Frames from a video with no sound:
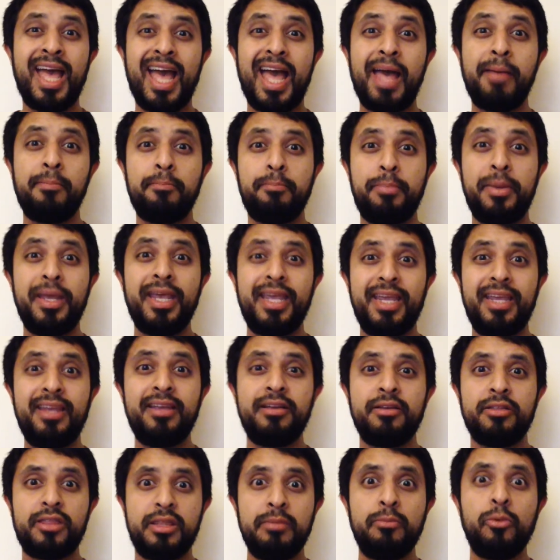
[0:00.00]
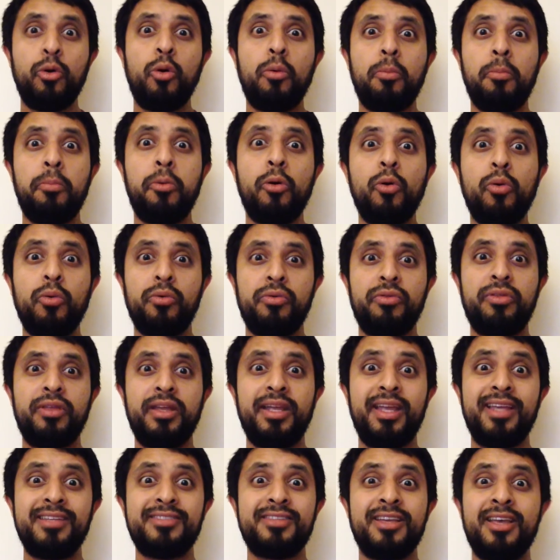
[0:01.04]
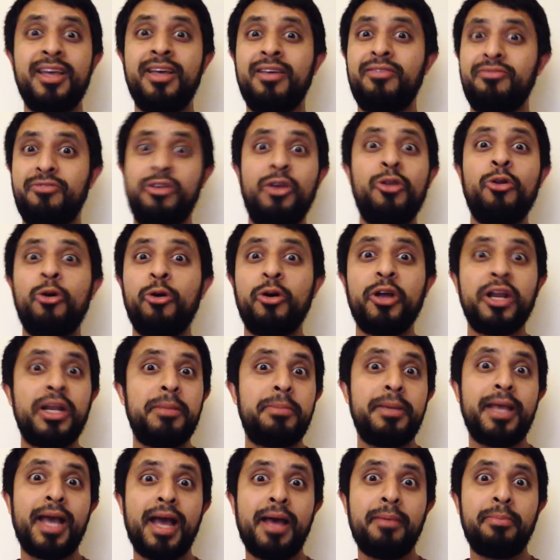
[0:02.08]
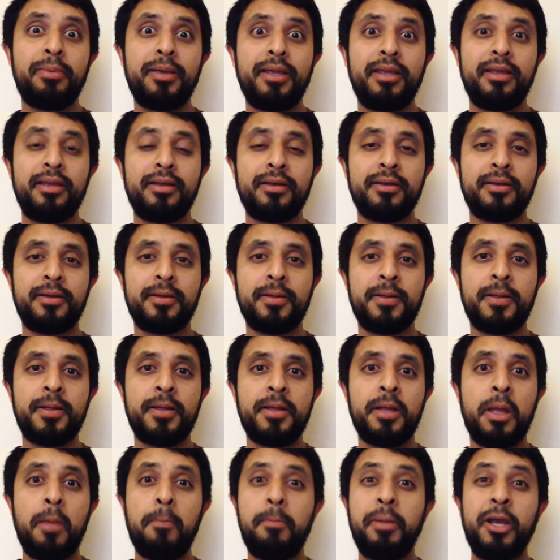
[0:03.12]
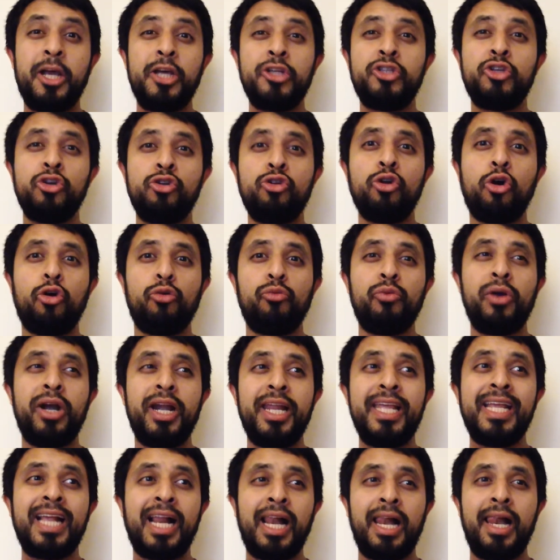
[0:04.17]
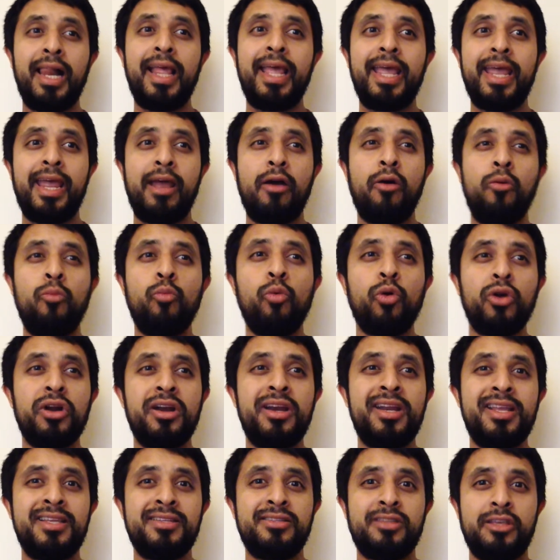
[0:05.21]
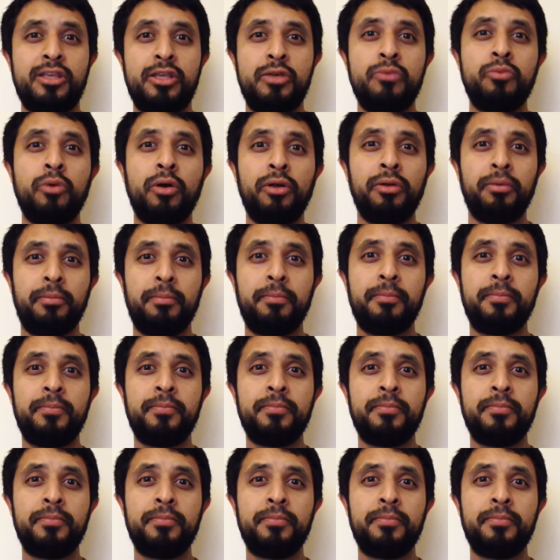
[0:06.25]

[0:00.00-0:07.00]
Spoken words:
and B, the more important thing is you're not going to be happy, because you're not really clear on what it is that you want.